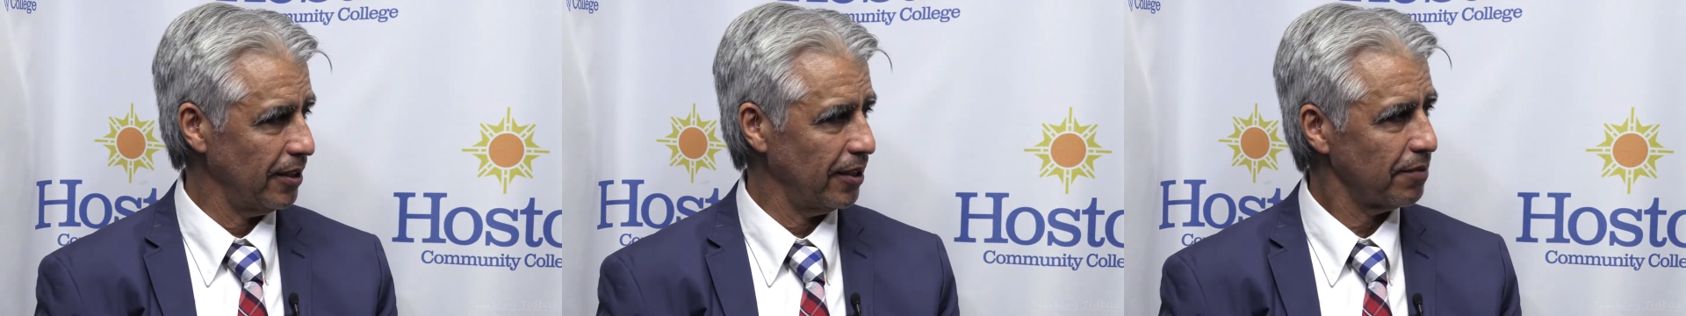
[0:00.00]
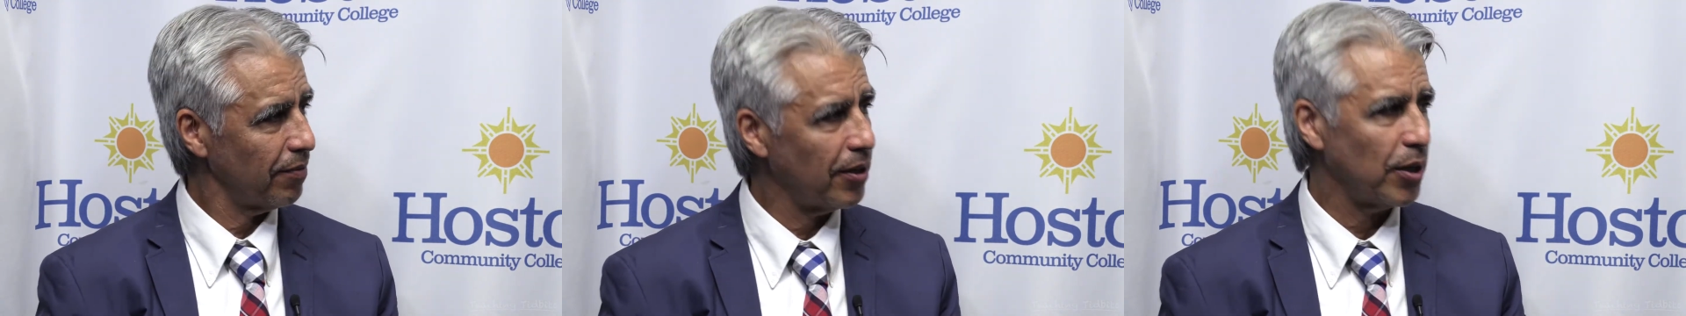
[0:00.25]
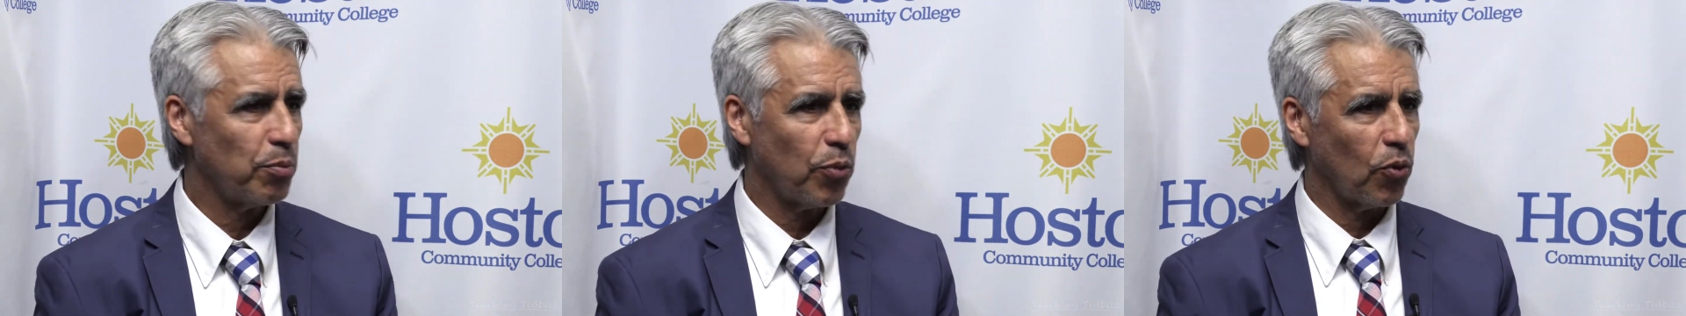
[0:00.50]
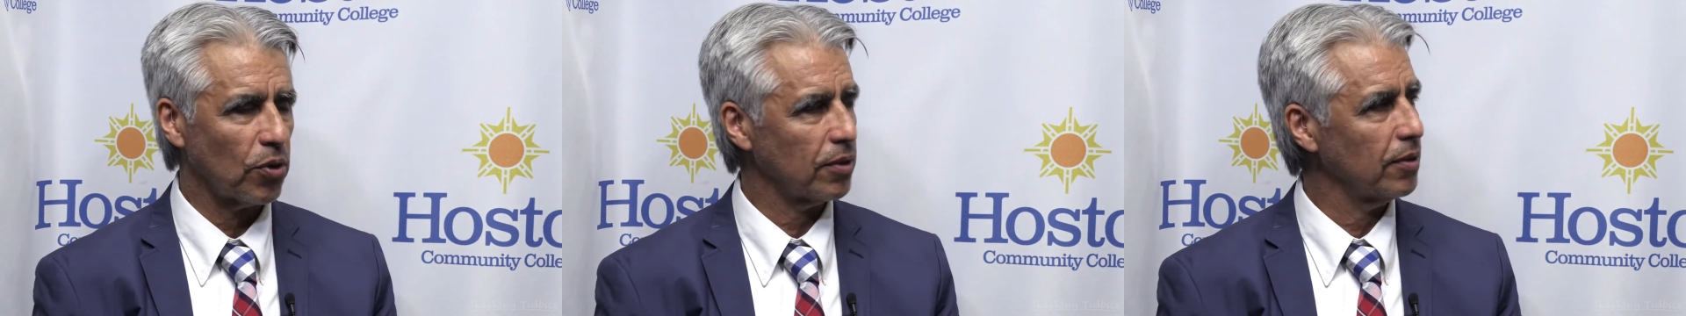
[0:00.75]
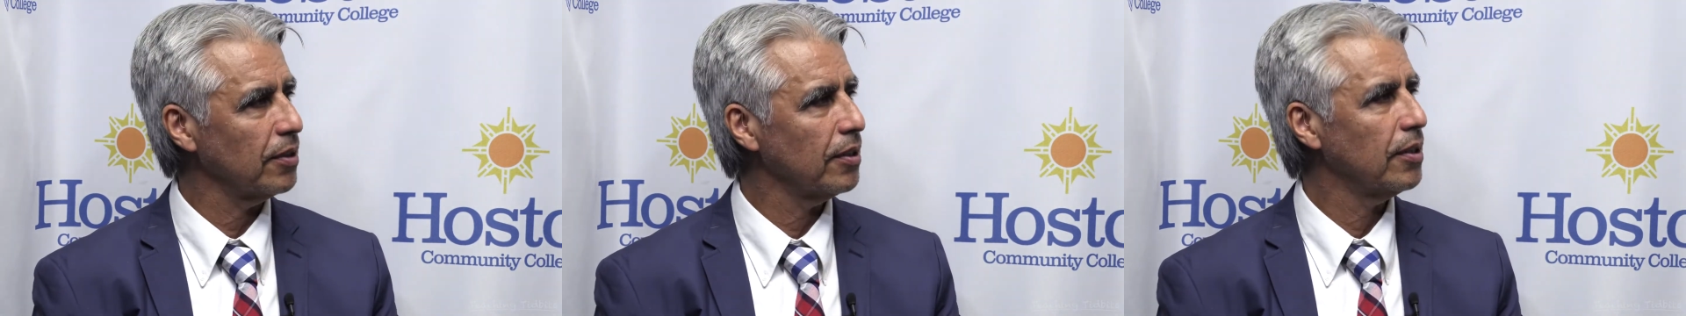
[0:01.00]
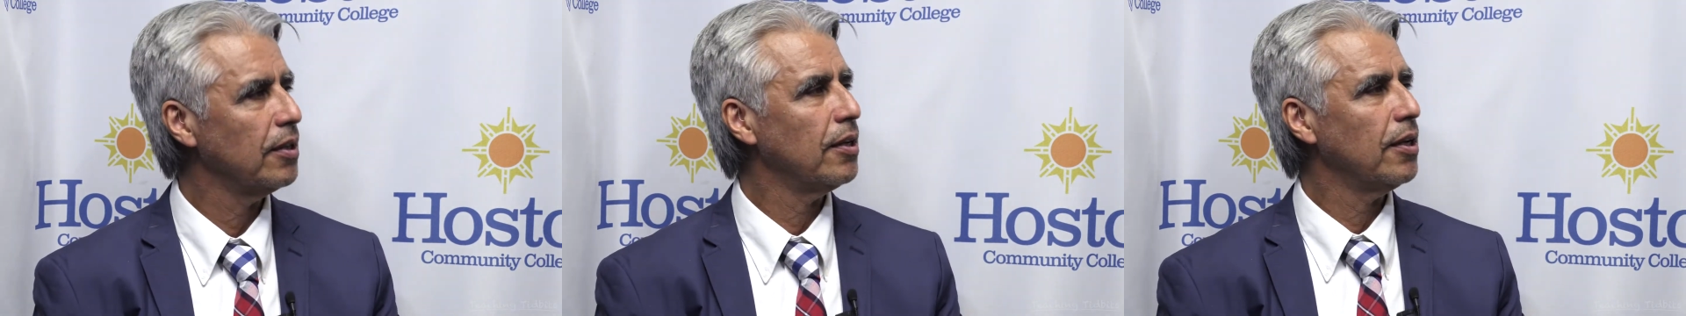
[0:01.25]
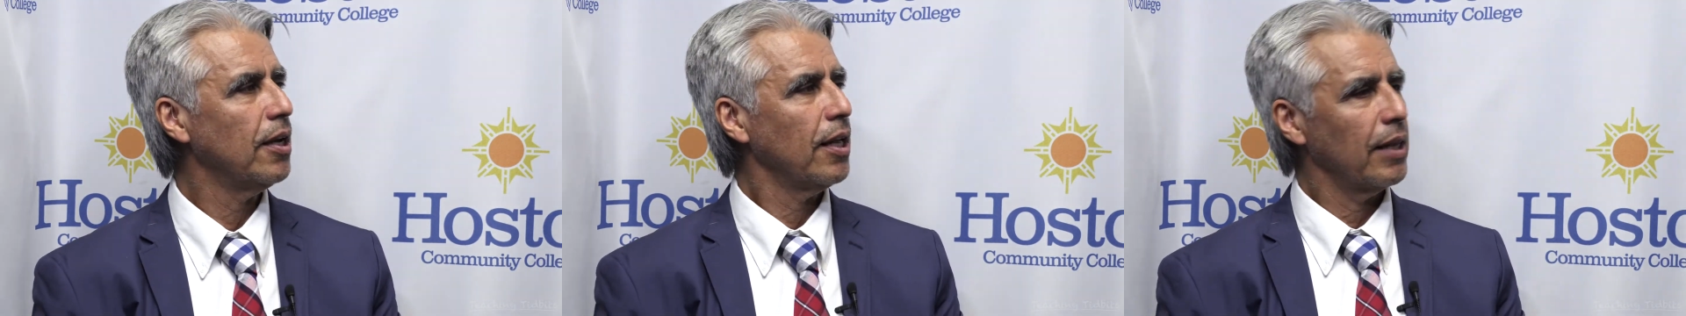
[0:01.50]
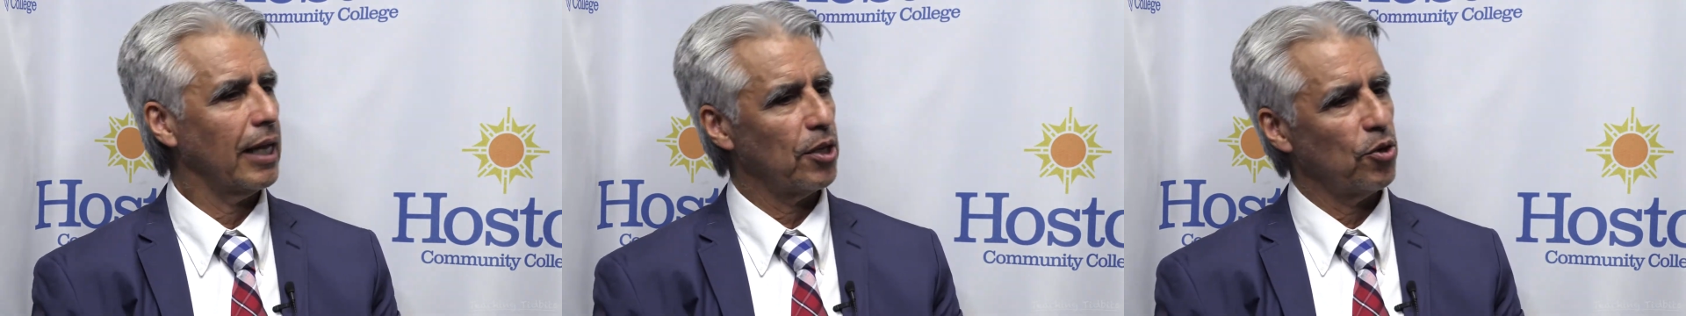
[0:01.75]
That's very important,
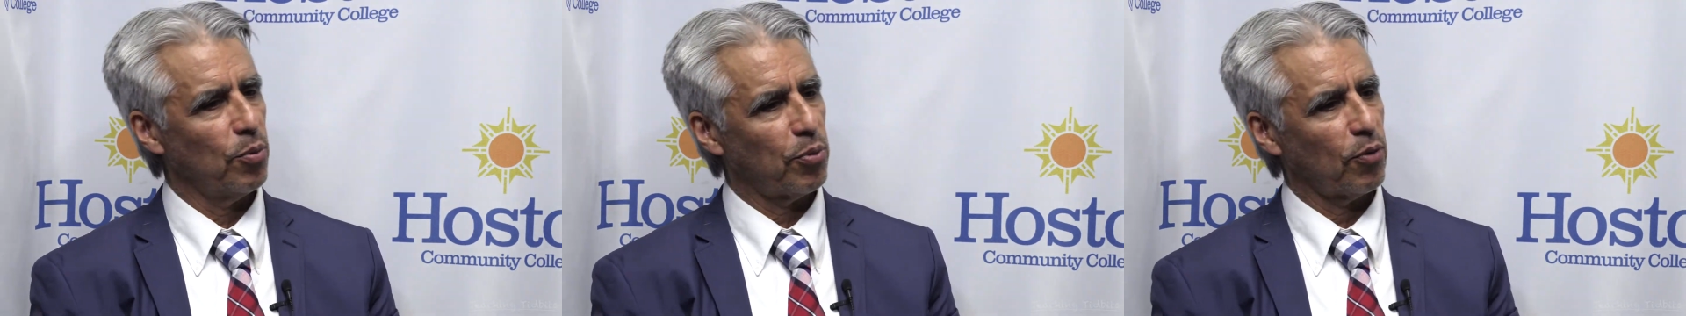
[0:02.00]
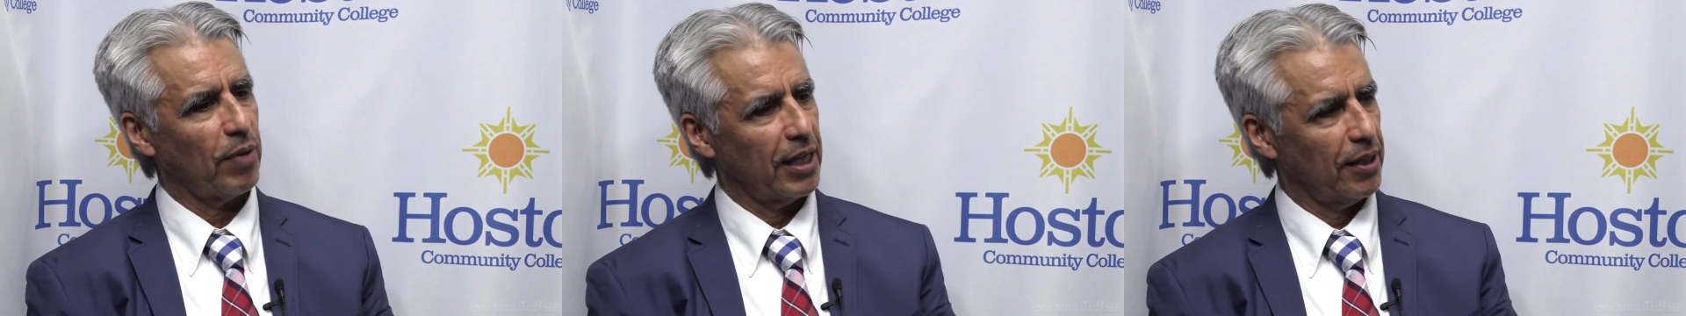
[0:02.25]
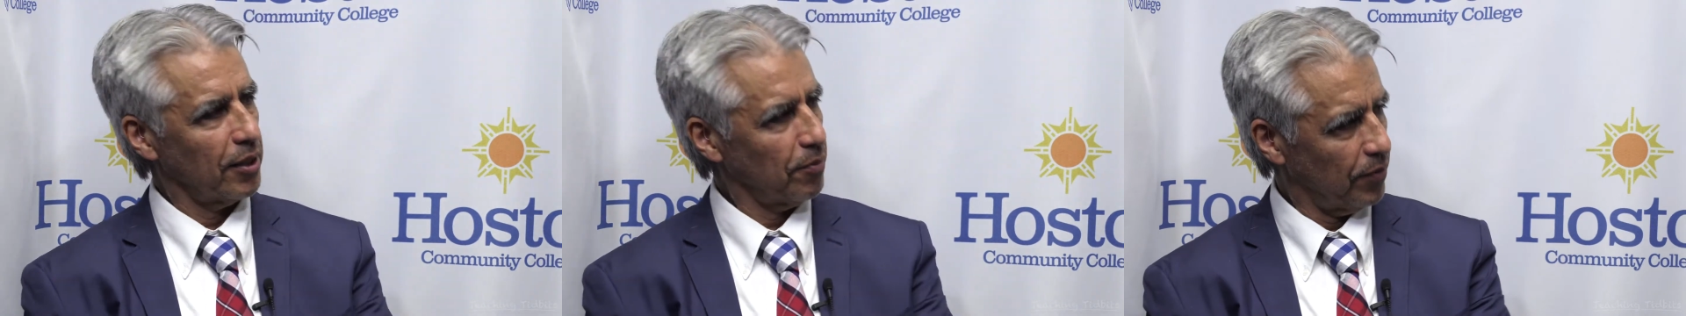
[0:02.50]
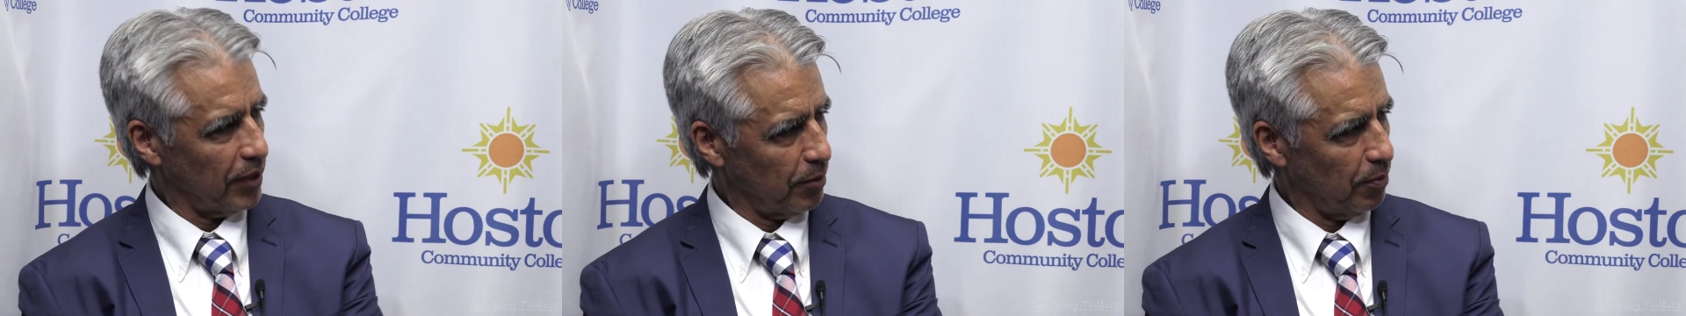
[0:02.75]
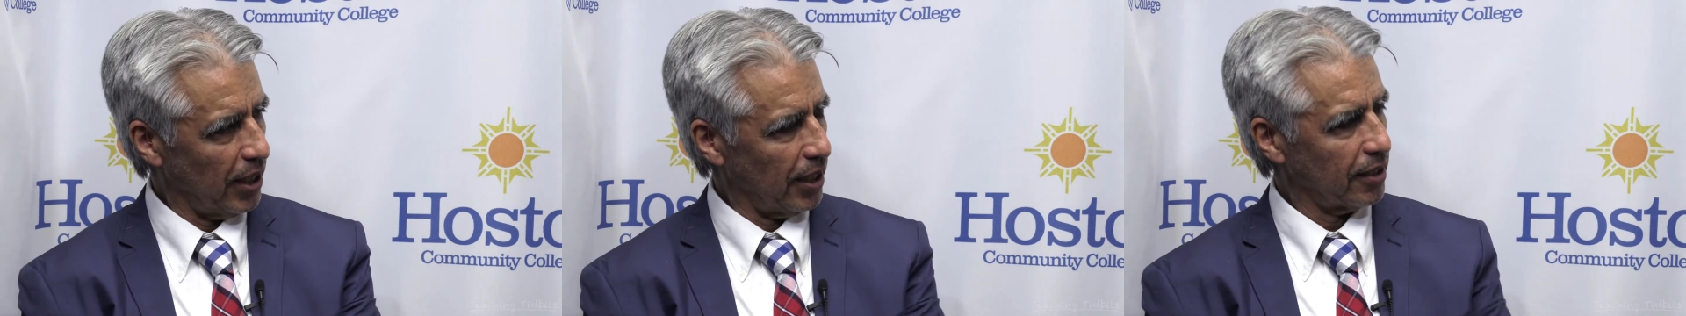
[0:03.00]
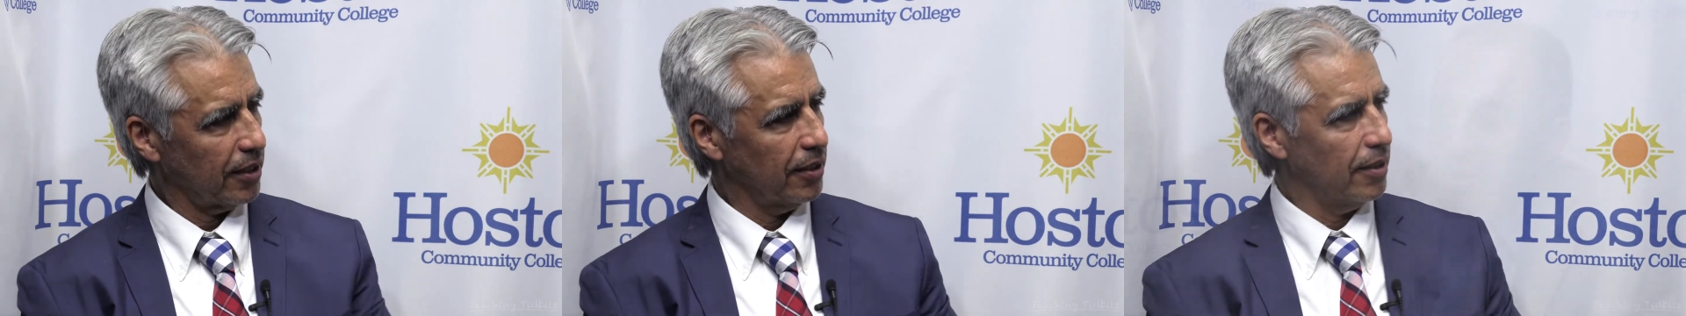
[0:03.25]
that you provide that feedback.